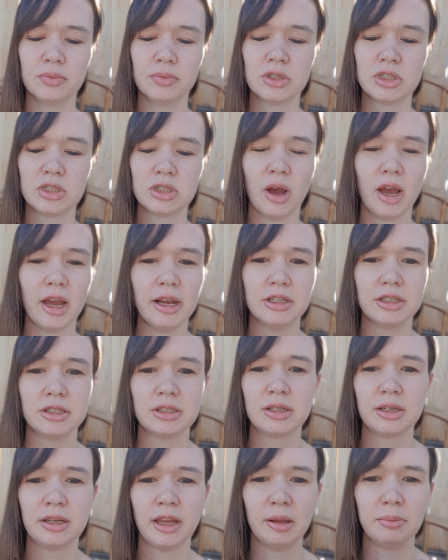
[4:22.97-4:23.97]
So I
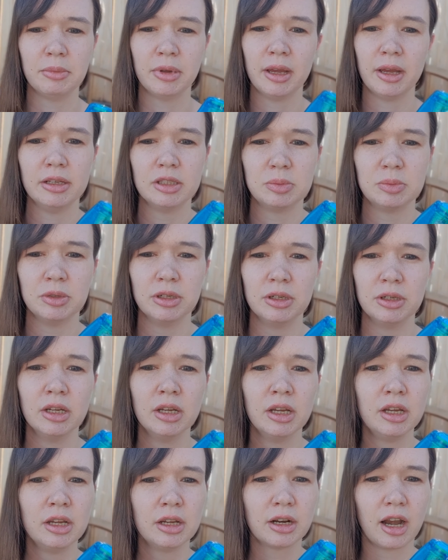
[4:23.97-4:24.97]
just had my husband
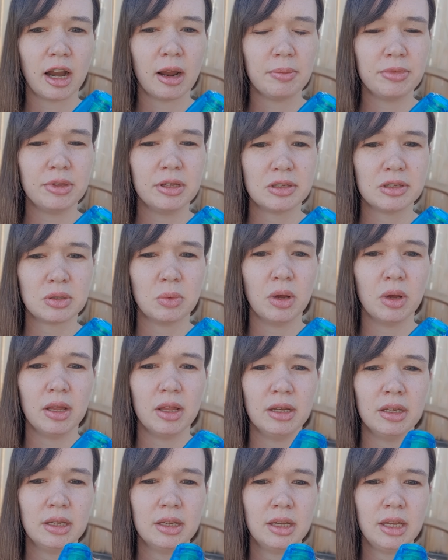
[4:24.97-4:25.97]
grab this
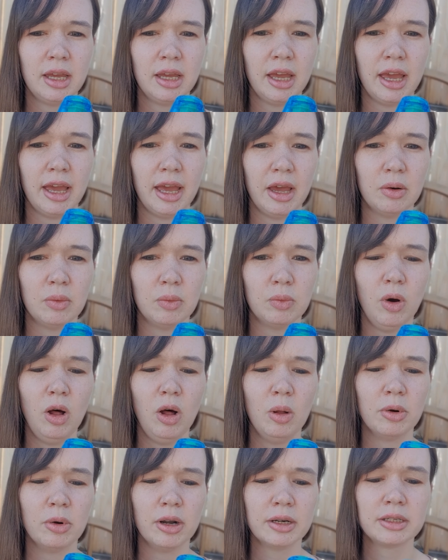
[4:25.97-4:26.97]
one at
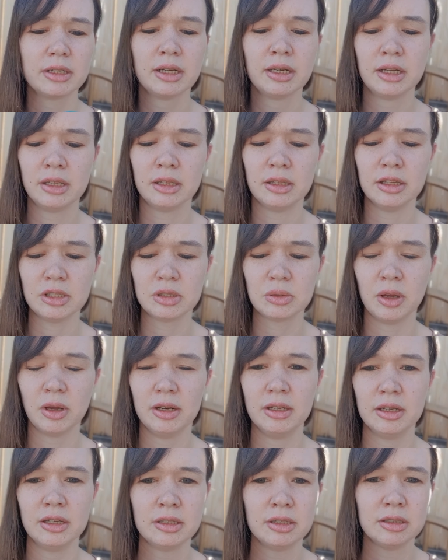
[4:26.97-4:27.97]
Walmart. This
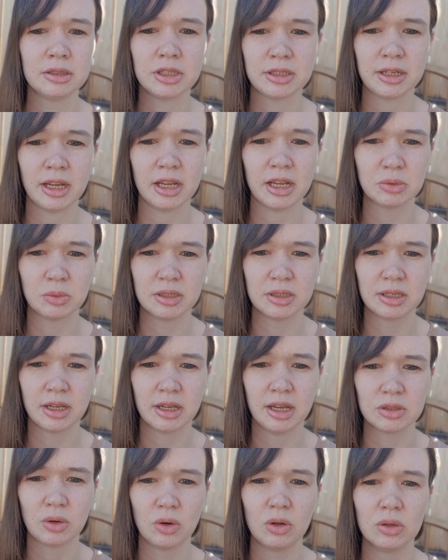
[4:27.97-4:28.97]
one just has 1
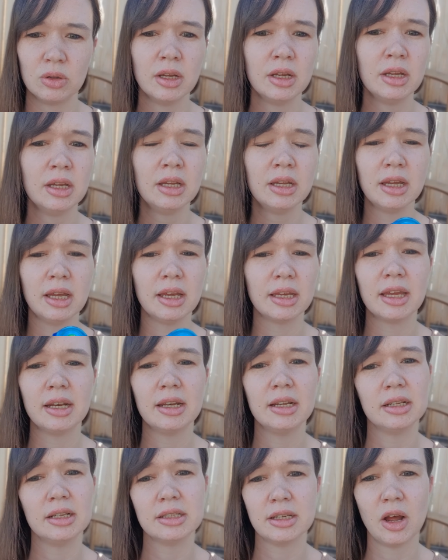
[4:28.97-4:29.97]
size hole. Again,
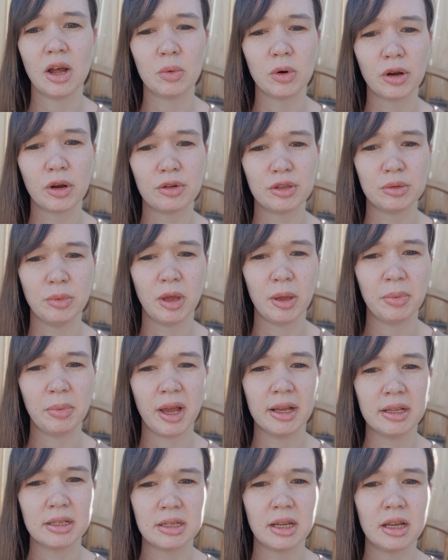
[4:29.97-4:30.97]
it does not work with my
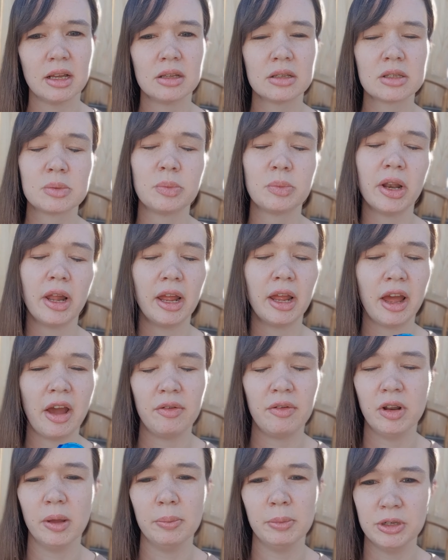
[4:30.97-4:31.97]
pastels, but I
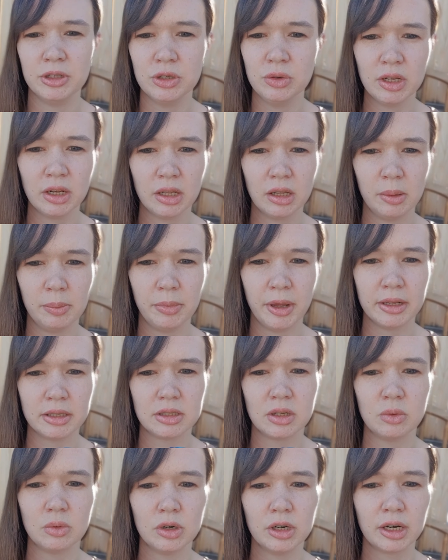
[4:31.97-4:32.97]
have not been doing a lot of
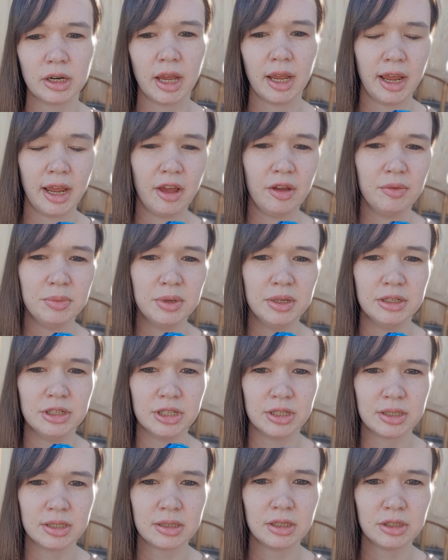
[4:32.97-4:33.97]
pastel work. I have been
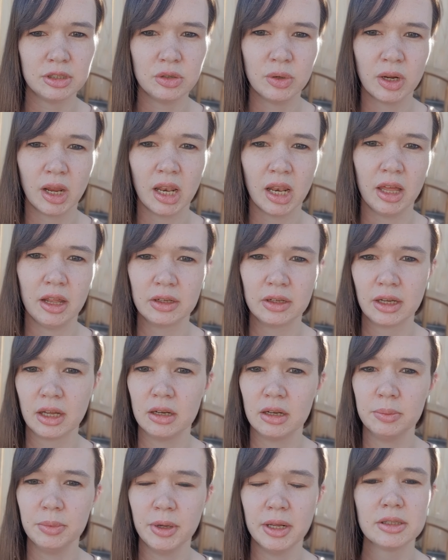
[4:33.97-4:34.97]
just doing a lot of
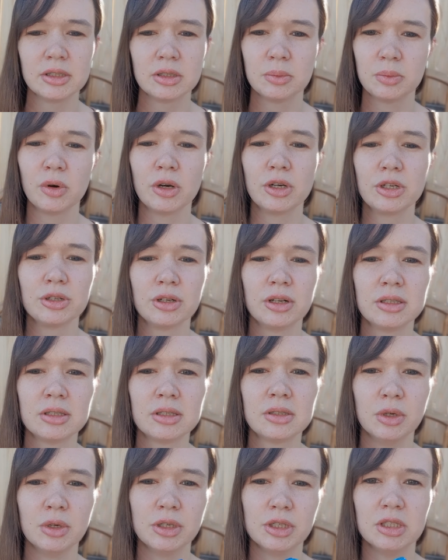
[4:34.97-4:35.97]
colored pencil
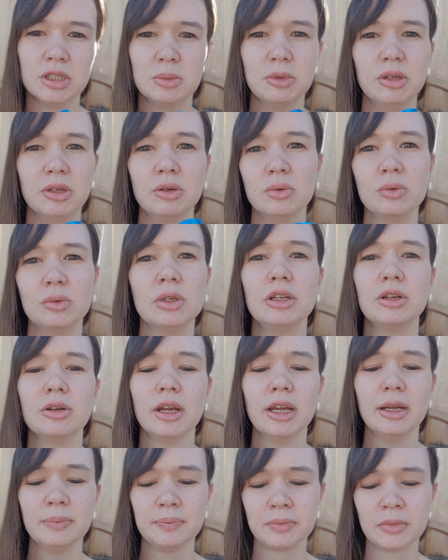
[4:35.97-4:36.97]
portraits, which has been really
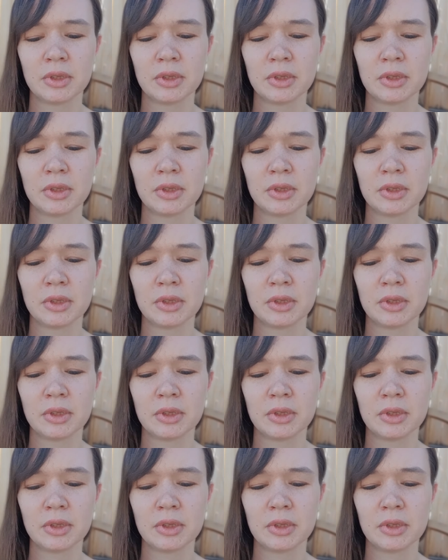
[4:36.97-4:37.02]
great.